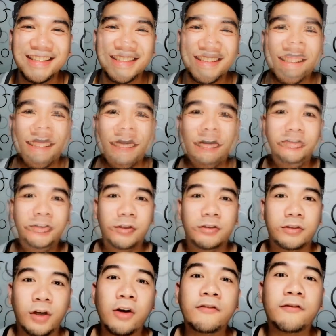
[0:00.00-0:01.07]
And also,
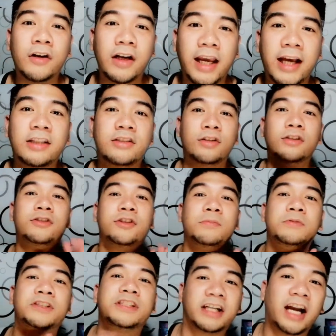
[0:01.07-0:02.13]
don't forget to
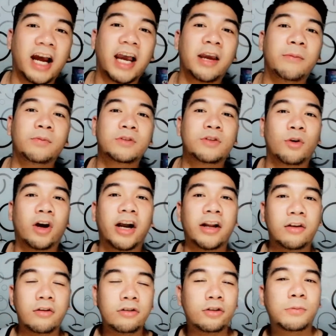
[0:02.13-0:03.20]
subscribe to our
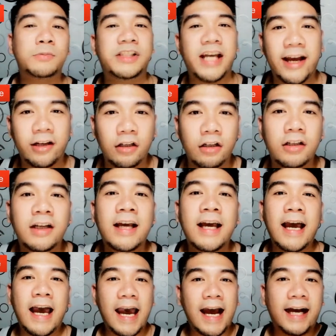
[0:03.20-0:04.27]
YouTube channel
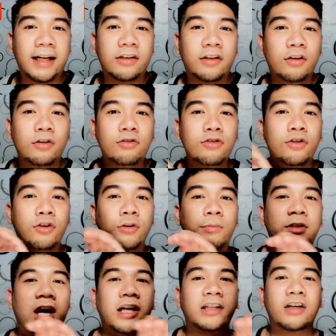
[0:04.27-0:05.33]
at
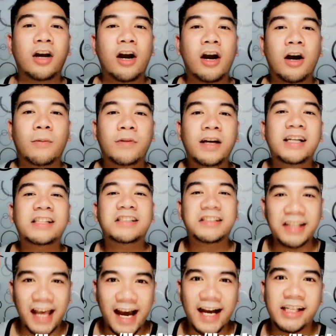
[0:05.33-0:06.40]

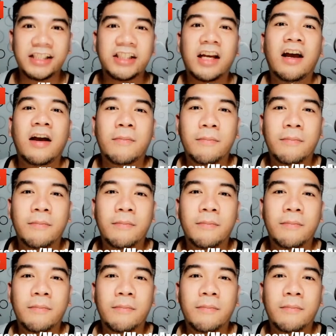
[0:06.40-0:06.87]
youtube.com/MartsArpas.